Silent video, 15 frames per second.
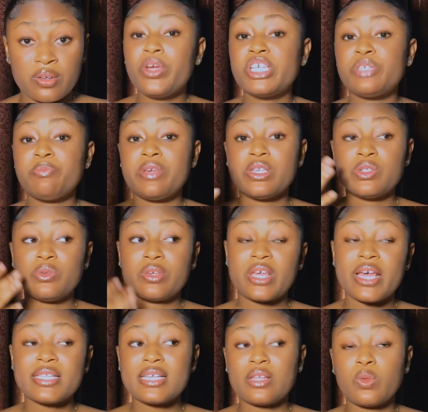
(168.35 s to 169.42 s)
which means you
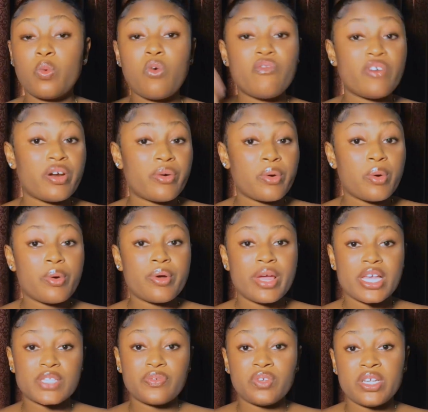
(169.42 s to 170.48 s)
get an overall
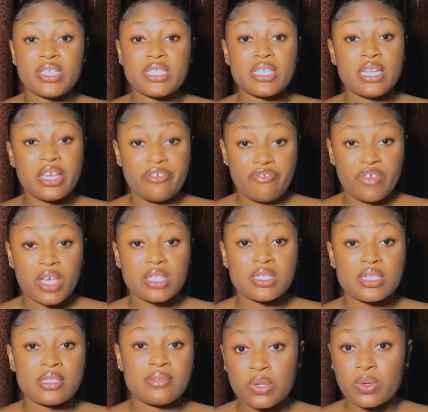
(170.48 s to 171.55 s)
exfoliating effect